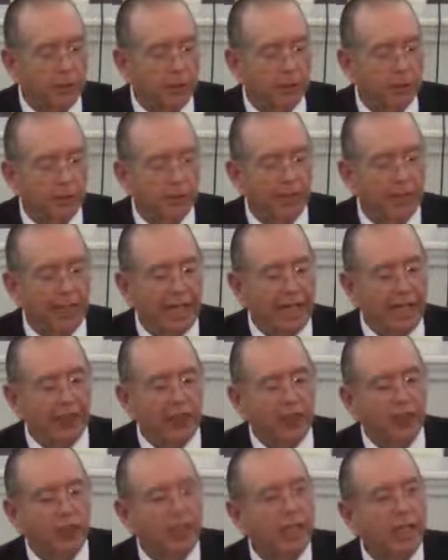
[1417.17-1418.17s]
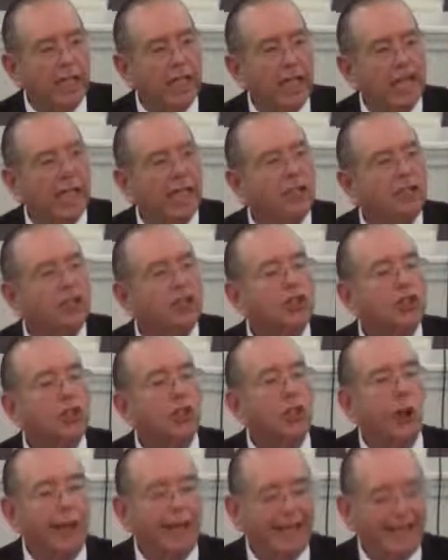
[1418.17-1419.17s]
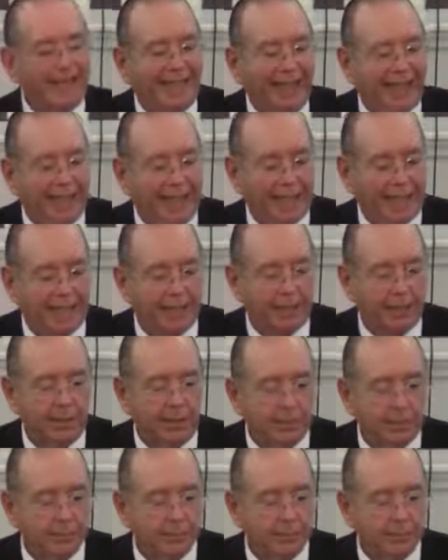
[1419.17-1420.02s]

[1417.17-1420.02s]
7 Enter ye in at the straight gate.